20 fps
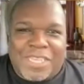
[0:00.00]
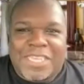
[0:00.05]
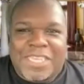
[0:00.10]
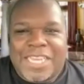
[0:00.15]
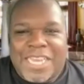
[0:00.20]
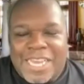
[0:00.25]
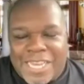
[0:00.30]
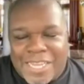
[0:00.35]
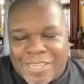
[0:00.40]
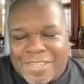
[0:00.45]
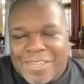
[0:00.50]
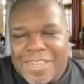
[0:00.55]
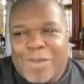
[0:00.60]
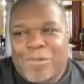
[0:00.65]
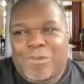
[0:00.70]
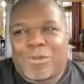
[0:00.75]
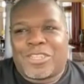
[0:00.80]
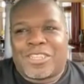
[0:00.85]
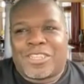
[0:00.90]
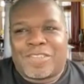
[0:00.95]
Yes,
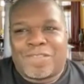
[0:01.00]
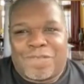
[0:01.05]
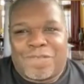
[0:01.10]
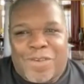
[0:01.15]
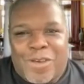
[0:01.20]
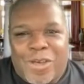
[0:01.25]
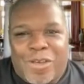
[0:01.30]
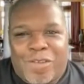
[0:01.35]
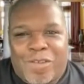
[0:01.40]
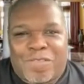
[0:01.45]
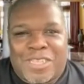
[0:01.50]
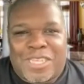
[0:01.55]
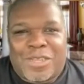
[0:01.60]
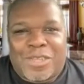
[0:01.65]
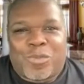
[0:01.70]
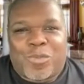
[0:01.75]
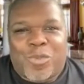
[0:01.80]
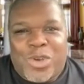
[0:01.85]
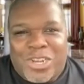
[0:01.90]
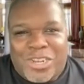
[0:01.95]
I was involved
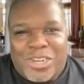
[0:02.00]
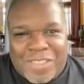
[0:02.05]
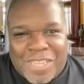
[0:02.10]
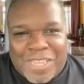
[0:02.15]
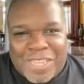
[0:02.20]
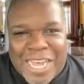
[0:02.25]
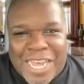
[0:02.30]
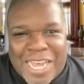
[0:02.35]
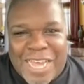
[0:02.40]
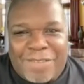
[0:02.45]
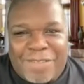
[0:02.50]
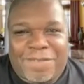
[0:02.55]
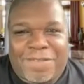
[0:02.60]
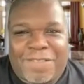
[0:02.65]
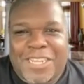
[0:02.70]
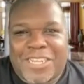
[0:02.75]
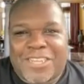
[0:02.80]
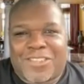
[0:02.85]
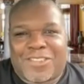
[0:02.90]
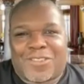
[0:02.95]
in one of the
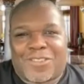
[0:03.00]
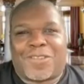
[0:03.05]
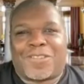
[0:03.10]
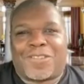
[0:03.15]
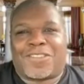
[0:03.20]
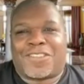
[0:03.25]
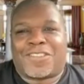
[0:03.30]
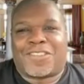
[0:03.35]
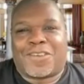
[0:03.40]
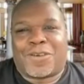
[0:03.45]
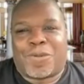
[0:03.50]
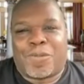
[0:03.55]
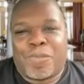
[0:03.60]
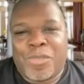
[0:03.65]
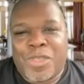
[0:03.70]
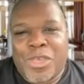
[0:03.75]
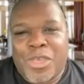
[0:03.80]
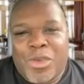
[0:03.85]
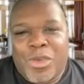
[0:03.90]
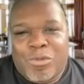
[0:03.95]
conflicts also,
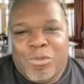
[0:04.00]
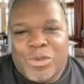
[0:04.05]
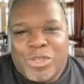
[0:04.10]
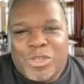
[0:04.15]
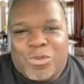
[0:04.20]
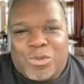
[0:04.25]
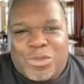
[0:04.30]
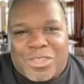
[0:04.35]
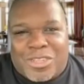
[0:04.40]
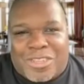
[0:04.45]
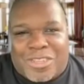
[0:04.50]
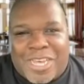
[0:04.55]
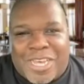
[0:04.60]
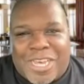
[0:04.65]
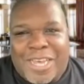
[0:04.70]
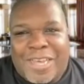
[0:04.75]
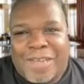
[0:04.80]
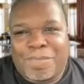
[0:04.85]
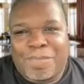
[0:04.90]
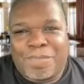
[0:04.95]
which was
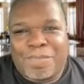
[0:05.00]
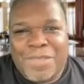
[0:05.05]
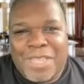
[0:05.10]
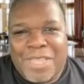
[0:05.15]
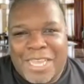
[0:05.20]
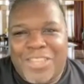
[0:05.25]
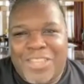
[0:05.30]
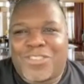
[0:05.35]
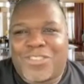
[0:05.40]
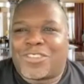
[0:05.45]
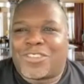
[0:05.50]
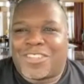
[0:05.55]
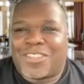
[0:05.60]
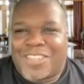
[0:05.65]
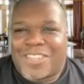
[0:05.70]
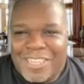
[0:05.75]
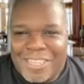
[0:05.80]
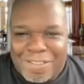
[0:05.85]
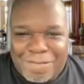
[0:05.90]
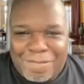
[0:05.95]

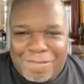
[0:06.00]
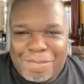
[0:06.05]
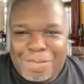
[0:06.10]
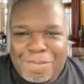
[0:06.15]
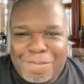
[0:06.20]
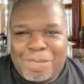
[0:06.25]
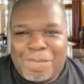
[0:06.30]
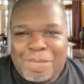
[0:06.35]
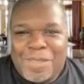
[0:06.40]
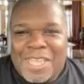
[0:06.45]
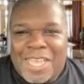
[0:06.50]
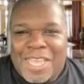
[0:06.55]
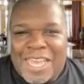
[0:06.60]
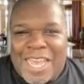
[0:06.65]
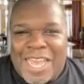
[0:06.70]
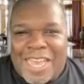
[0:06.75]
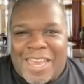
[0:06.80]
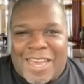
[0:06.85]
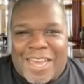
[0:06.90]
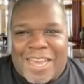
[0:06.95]
interesting.
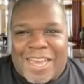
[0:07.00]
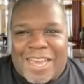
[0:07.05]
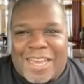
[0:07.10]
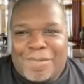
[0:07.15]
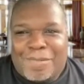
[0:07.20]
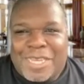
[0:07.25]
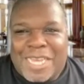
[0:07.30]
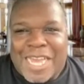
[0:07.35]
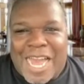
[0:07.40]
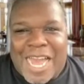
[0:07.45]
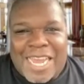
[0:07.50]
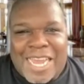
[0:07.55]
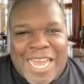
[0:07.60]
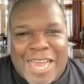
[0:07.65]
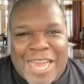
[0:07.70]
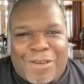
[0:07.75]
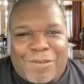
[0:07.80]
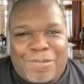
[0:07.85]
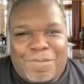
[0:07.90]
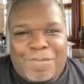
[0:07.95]
Got
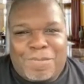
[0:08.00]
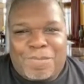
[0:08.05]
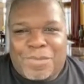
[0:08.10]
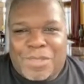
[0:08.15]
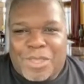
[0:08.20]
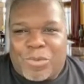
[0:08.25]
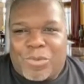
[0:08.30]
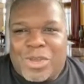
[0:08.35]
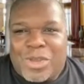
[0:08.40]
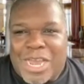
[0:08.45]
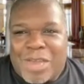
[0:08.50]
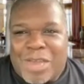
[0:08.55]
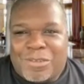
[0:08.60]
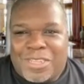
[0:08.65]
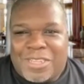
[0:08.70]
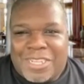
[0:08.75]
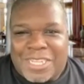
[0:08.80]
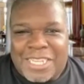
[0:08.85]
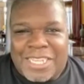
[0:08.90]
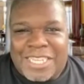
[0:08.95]
out when I
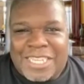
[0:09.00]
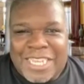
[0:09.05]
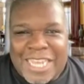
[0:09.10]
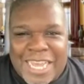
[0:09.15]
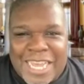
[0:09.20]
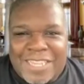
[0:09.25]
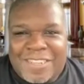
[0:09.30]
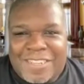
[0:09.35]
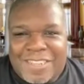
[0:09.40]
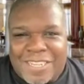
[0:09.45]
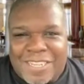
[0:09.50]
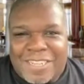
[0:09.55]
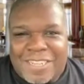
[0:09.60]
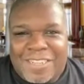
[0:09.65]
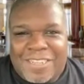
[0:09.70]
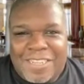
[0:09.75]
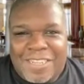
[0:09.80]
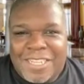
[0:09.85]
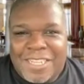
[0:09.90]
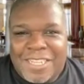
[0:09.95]
was in Texas